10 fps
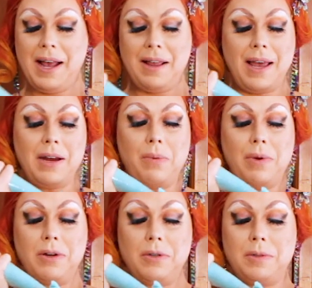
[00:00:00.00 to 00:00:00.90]
Then you
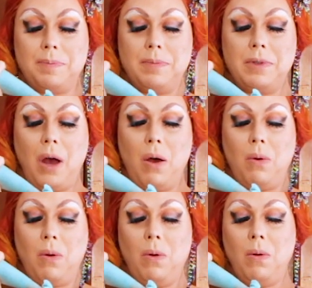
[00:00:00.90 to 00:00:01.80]
want to just
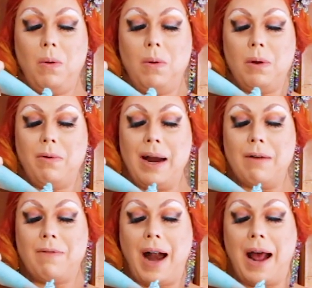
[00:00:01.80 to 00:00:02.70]
go all the way
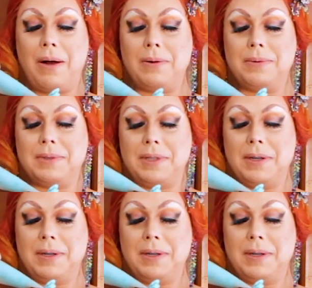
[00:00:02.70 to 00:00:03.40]
around.